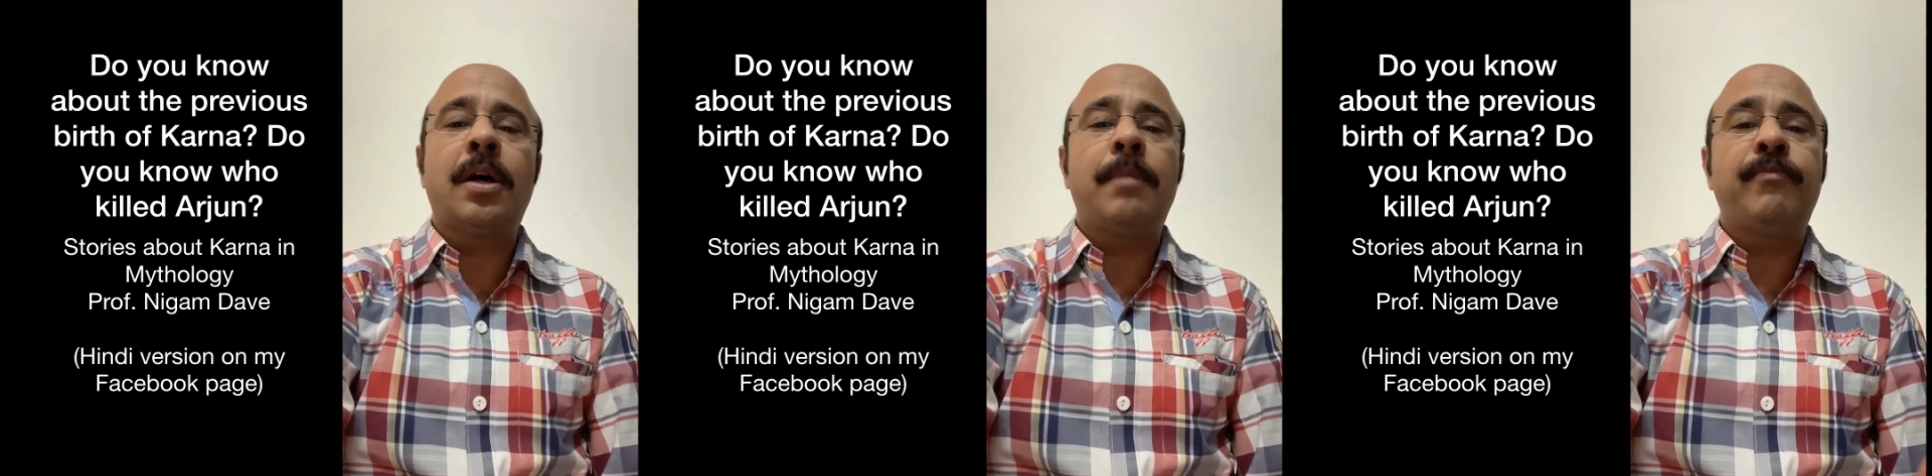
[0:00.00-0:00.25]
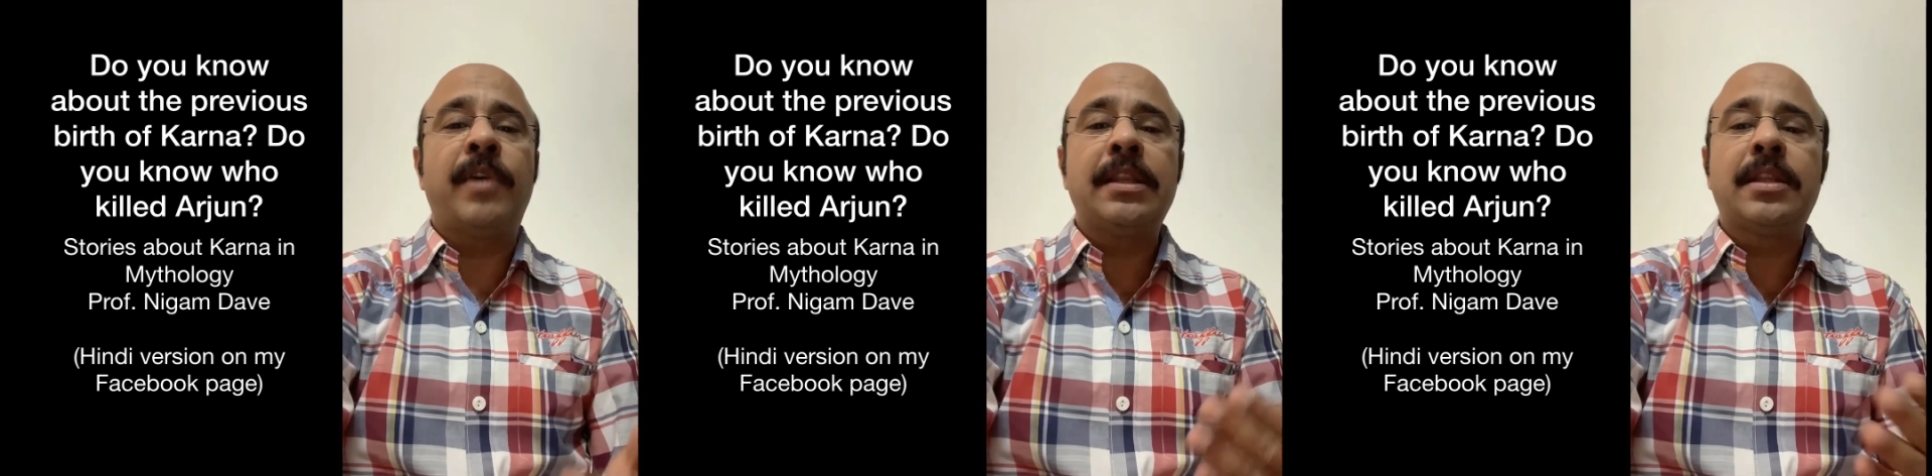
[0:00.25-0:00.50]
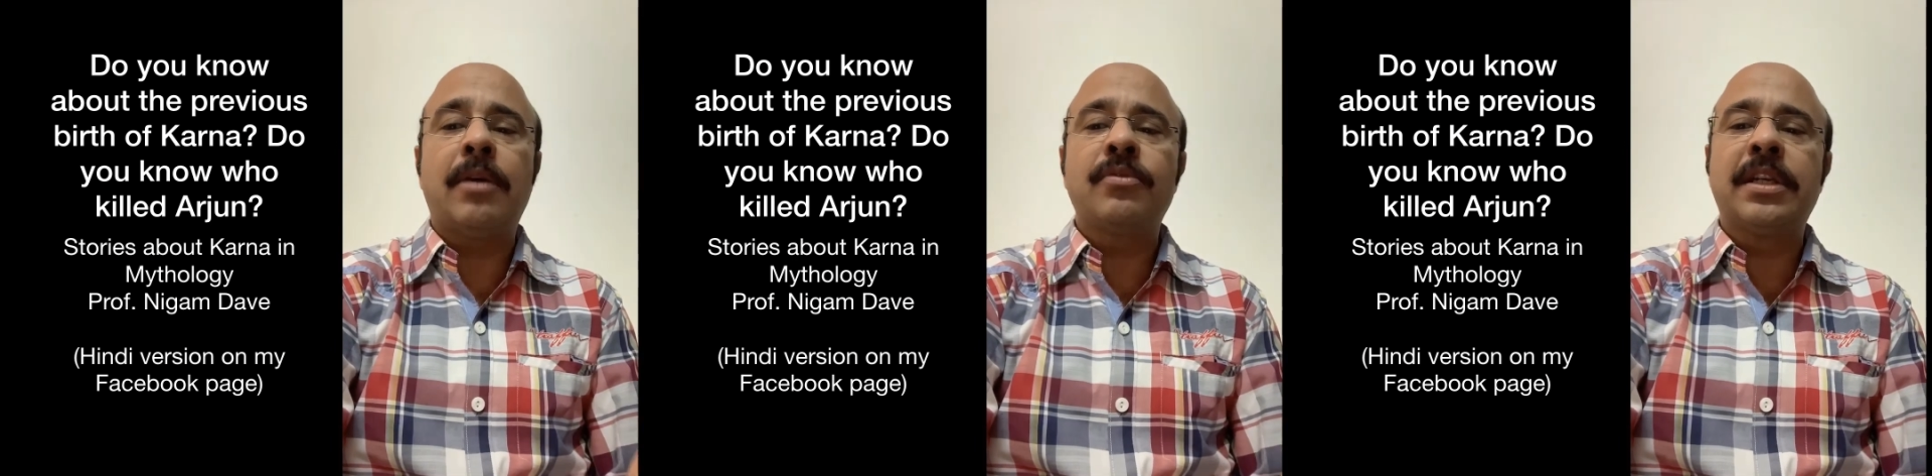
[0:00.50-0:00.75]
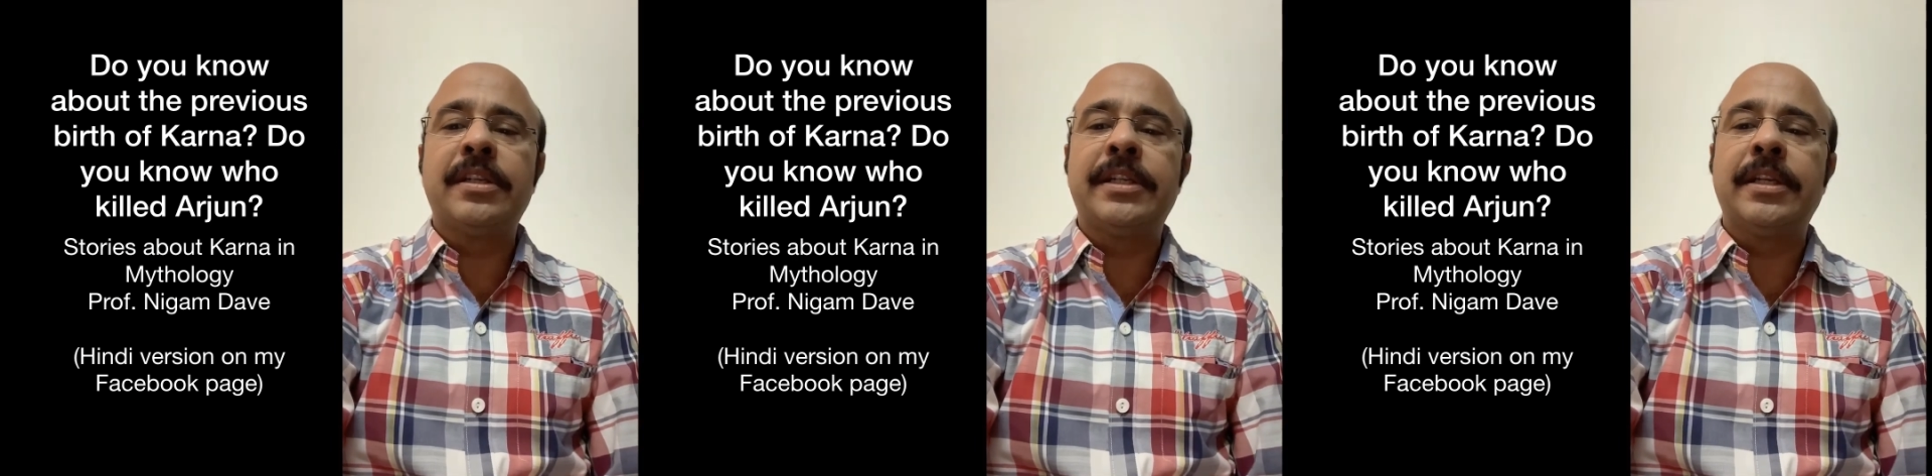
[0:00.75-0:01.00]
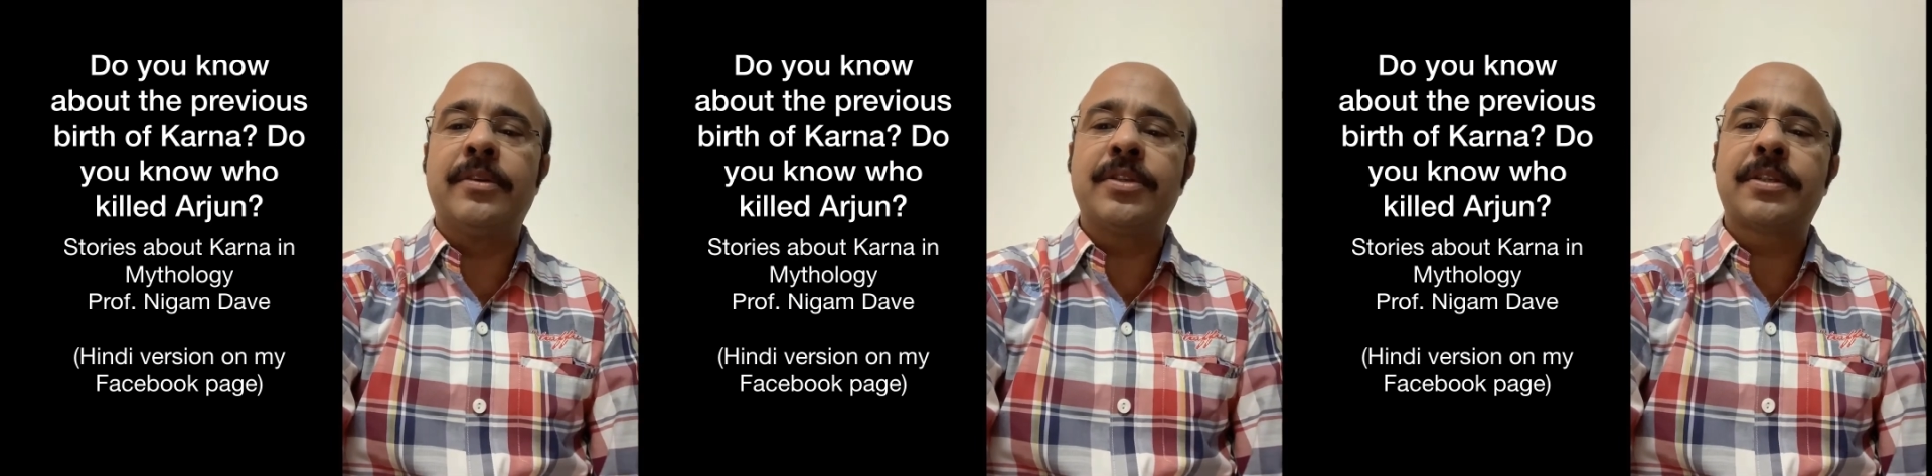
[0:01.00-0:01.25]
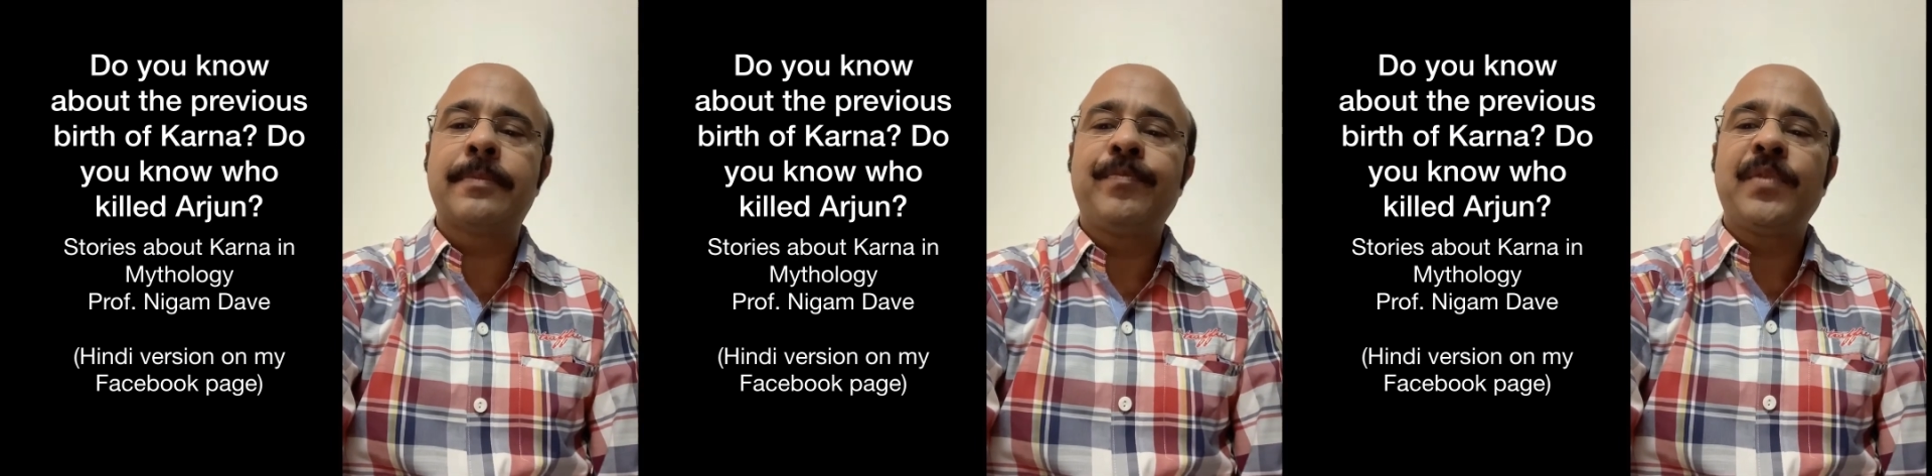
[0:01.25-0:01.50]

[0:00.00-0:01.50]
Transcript: of 1000 years.